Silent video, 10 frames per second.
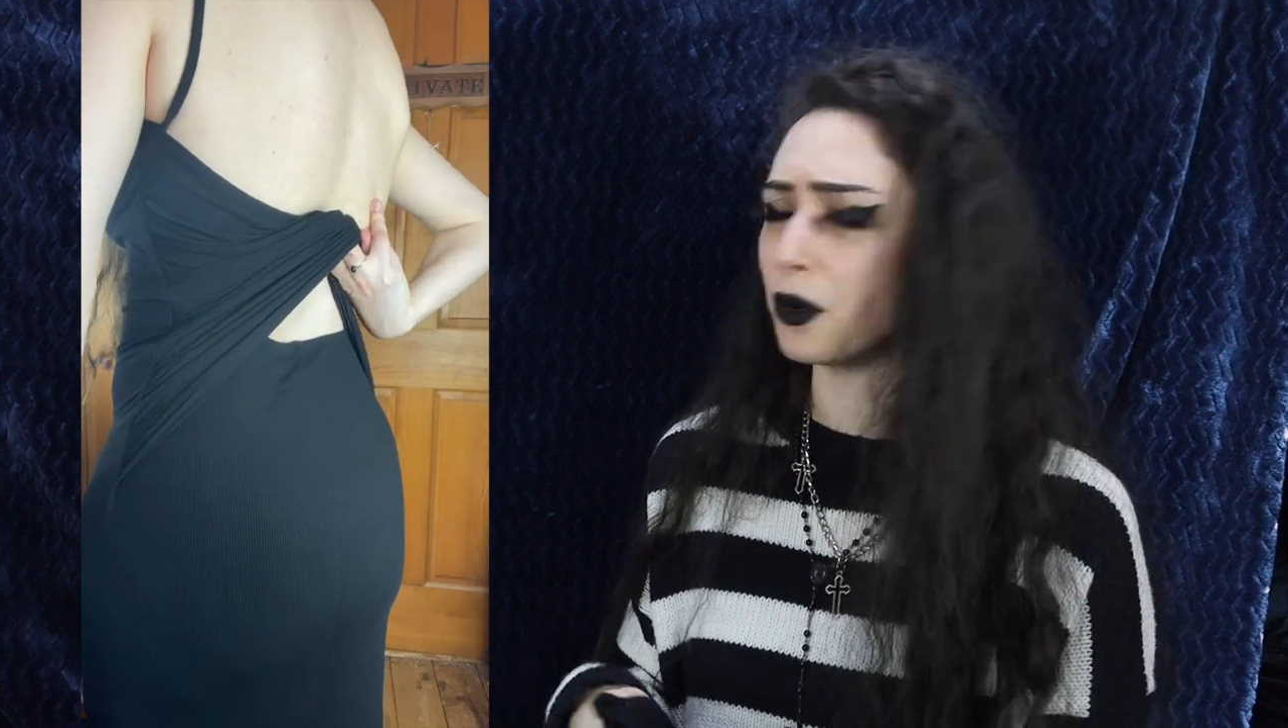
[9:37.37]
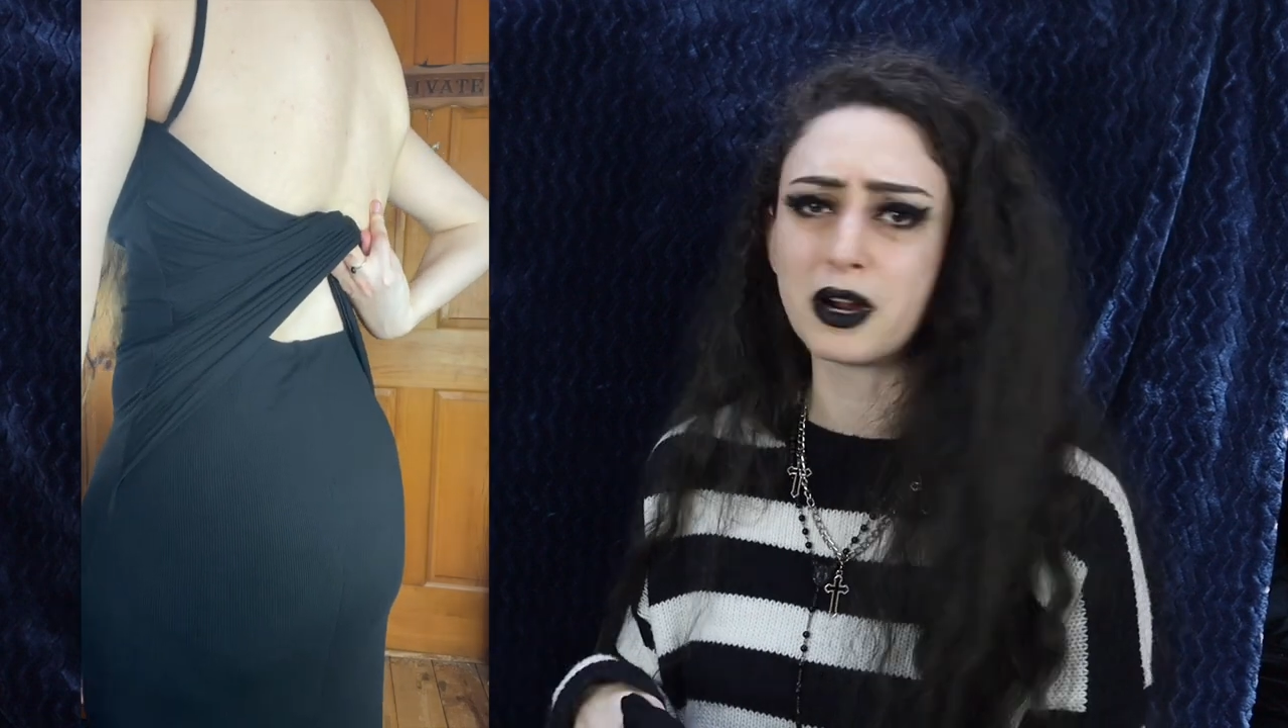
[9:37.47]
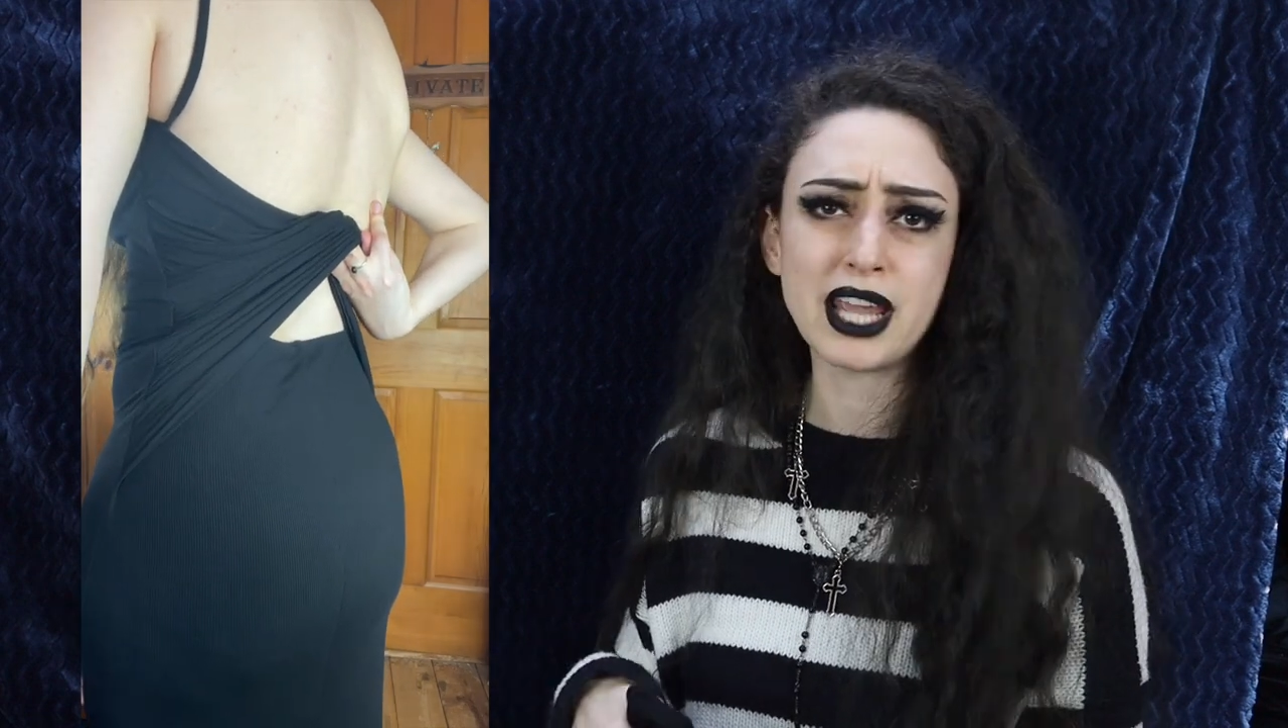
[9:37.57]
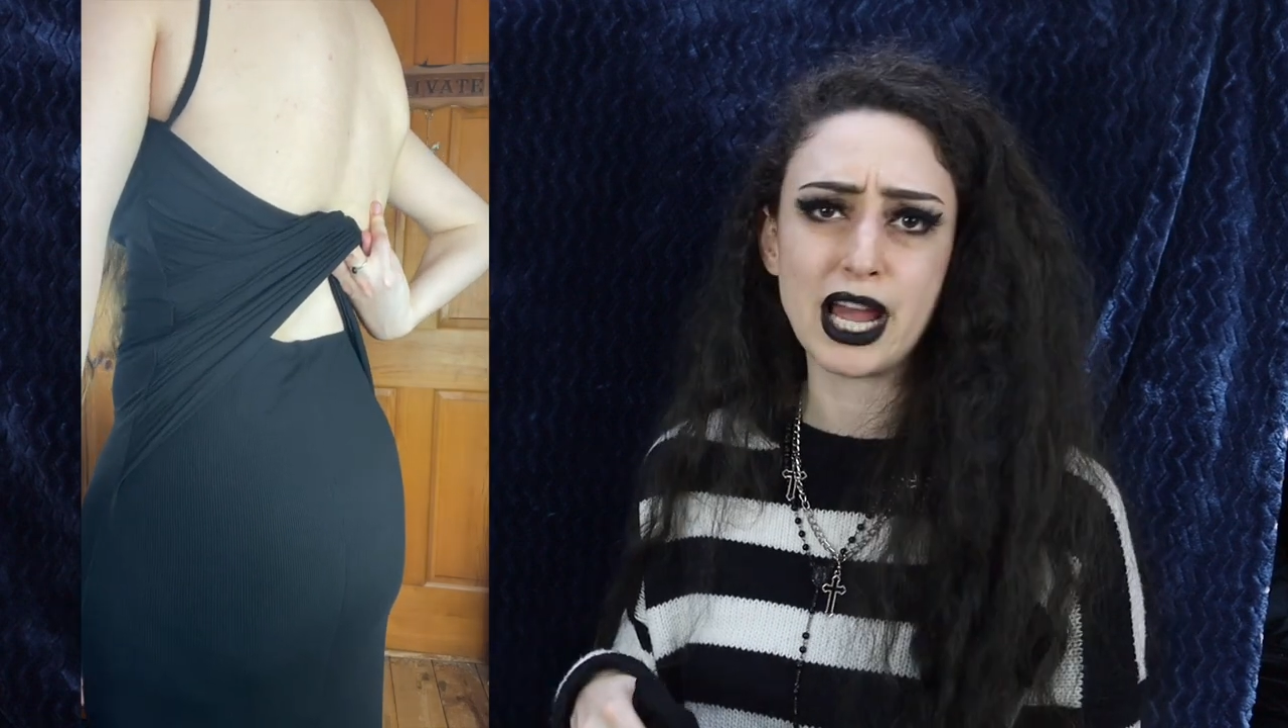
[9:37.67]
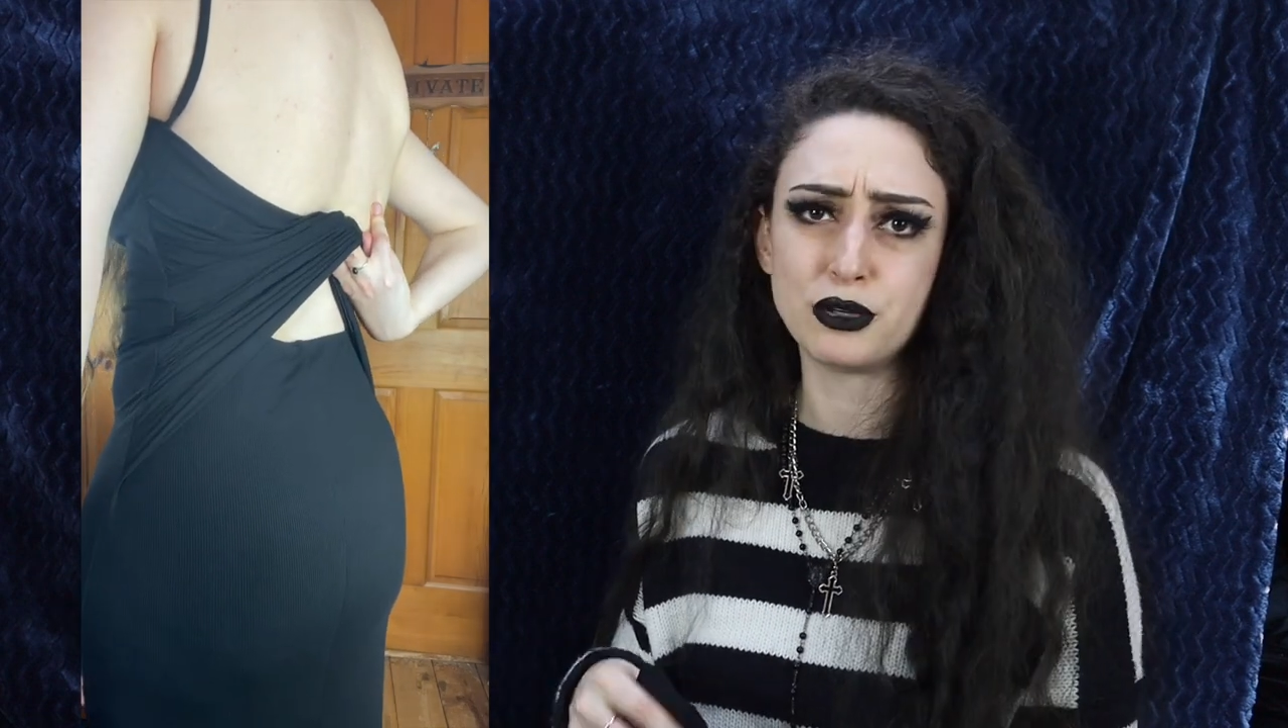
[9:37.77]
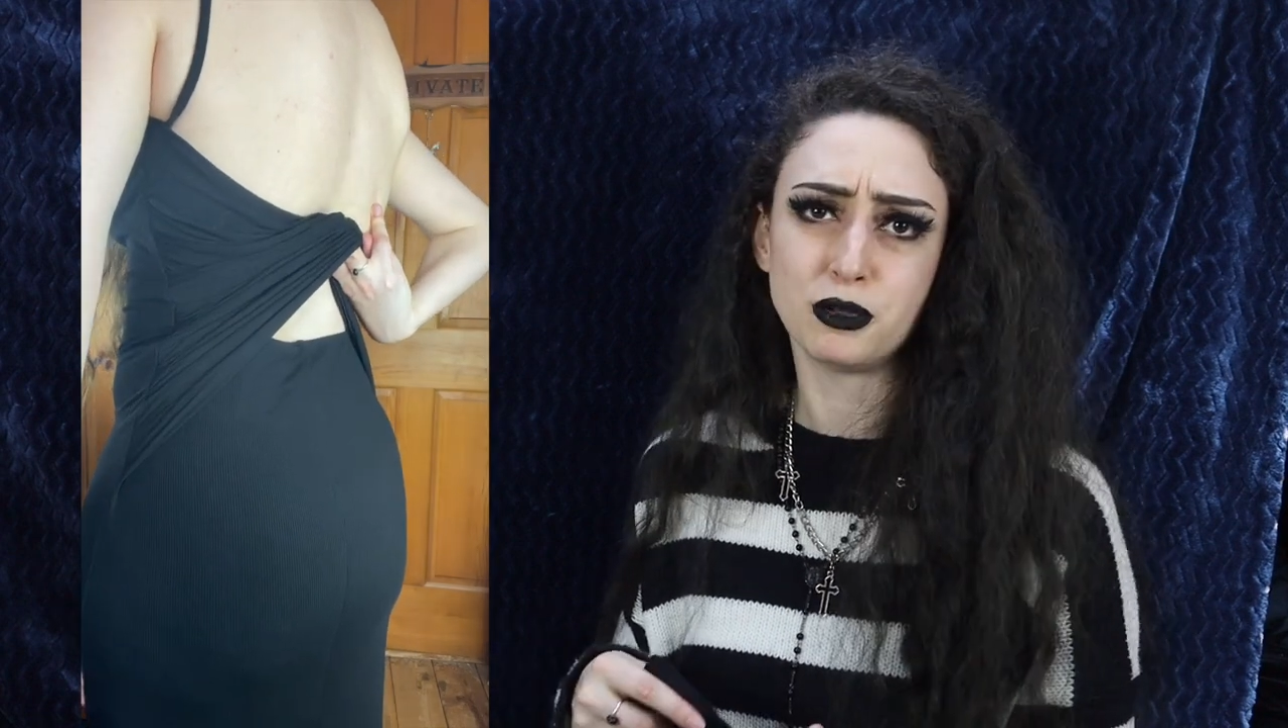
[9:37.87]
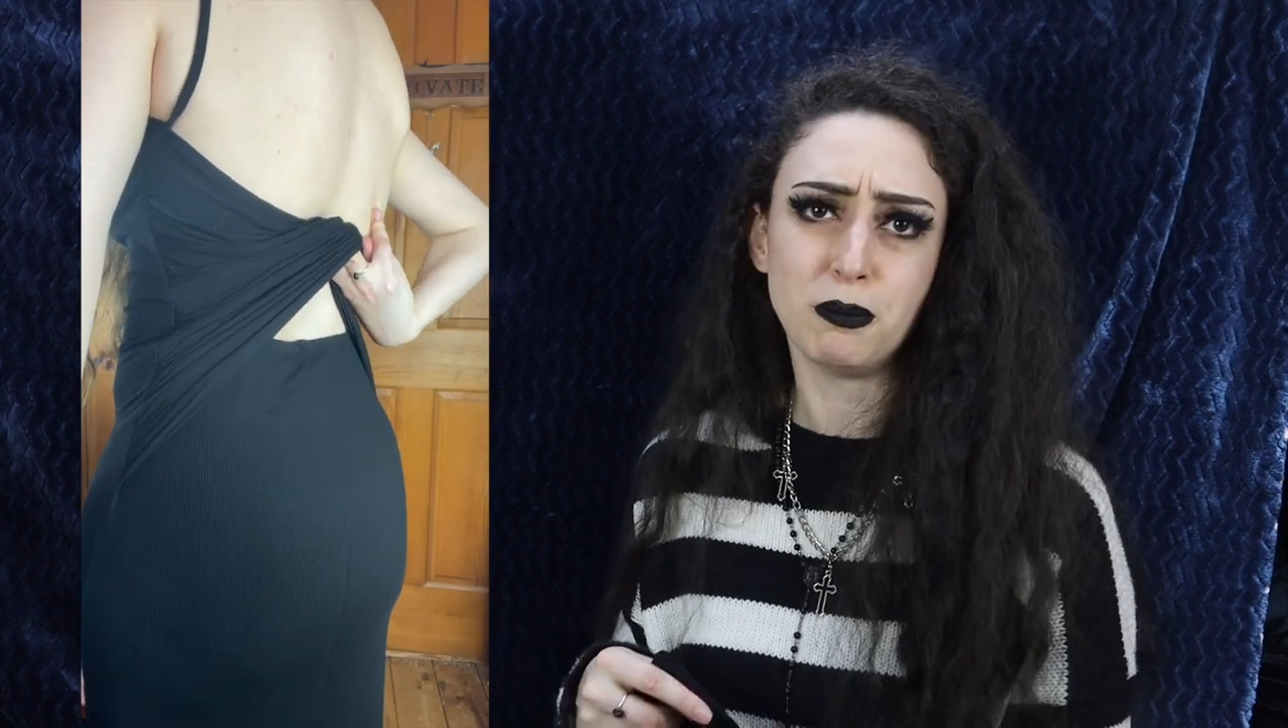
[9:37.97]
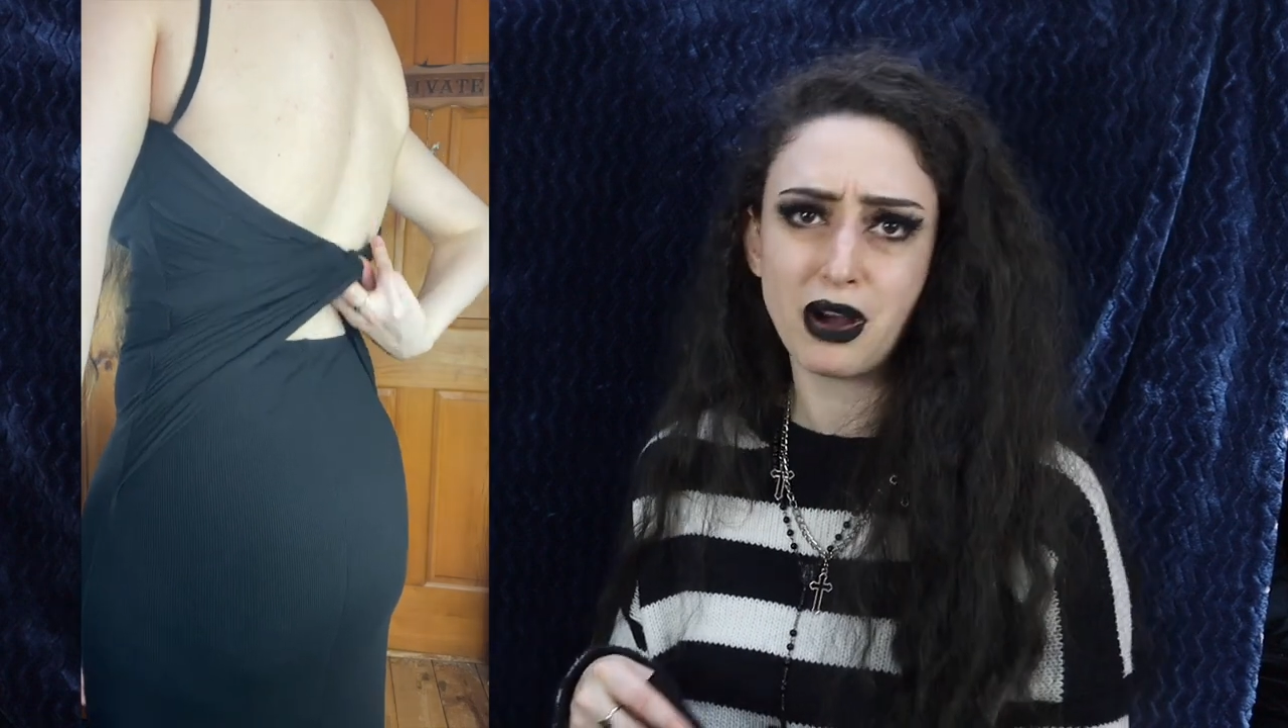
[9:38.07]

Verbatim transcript: or a casual